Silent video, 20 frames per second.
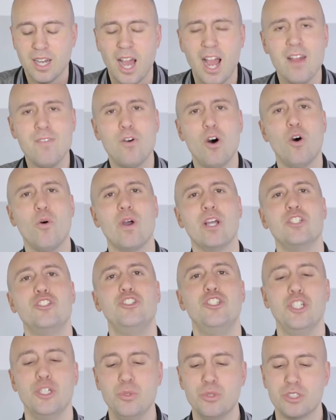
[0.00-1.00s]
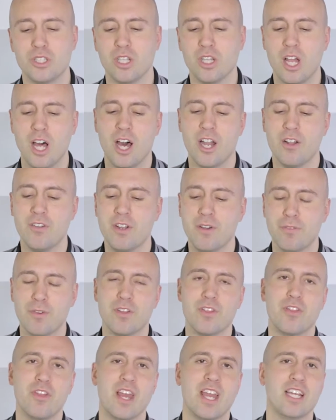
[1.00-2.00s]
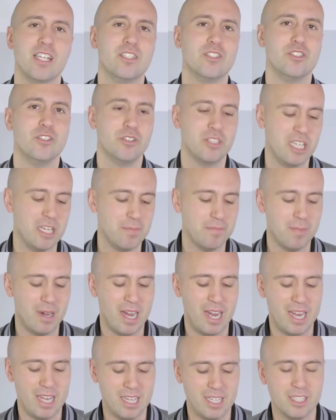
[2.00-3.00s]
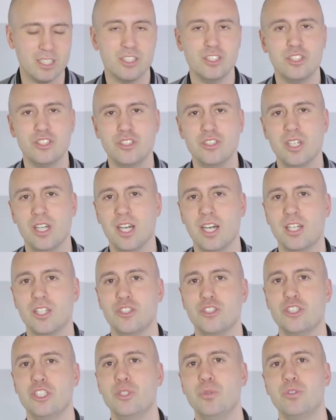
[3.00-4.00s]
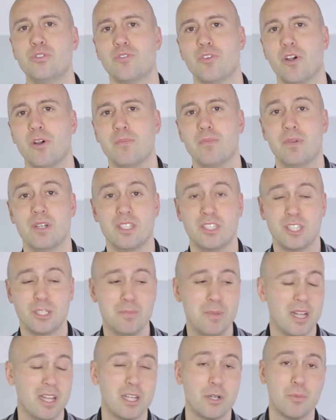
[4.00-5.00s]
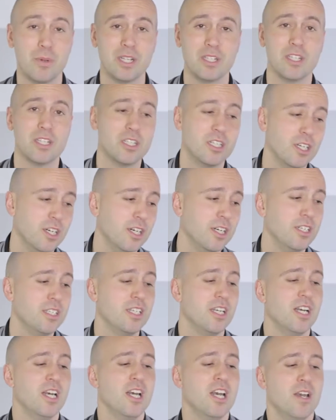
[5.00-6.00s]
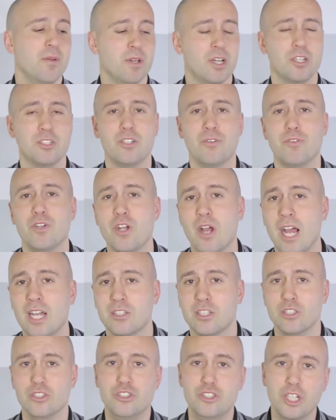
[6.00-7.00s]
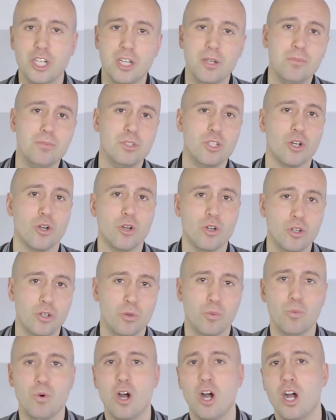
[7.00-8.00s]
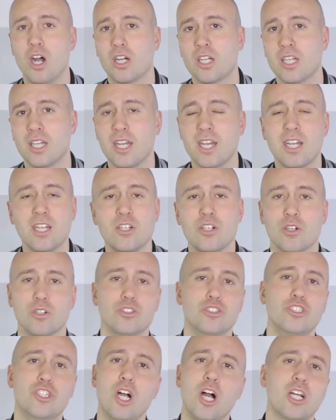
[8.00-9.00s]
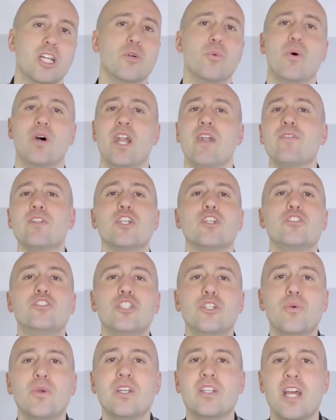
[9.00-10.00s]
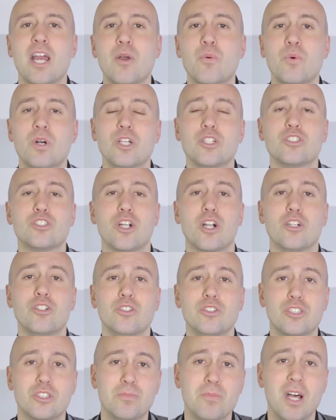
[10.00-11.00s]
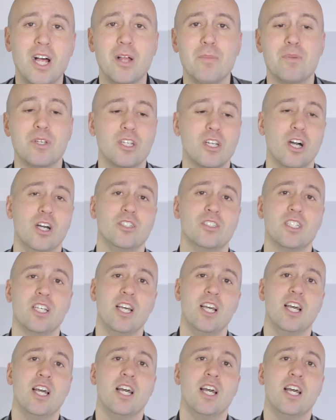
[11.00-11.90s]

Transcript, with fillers: I've always used a lot of different things to keep my uh, sh uh, shoes from smelling really good because if you're at the gym, you're walking, you're jogging, whatever you're doing, they will start to smell because